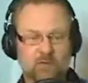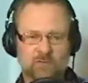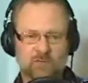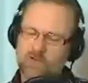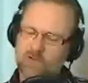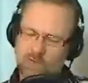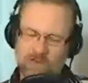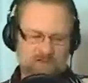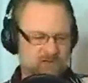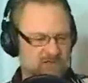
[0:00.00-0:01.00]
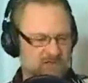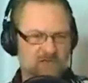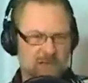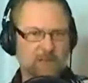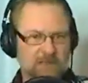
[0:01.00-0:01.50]
computer when it's just
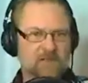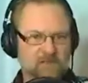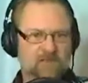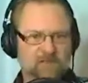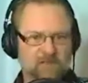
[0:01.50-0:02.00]
a piece of